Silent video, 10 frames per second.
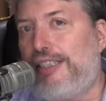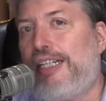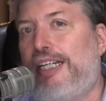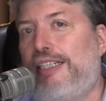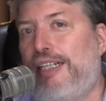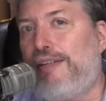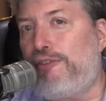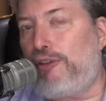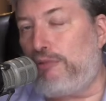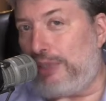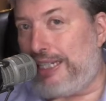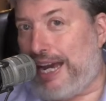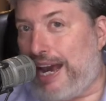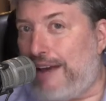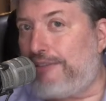And therefore, we
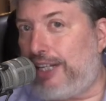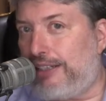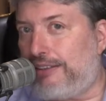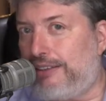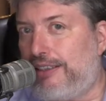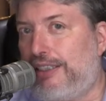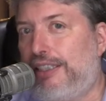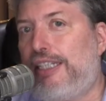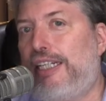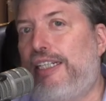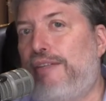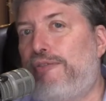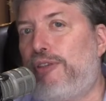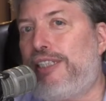have that. And therefore,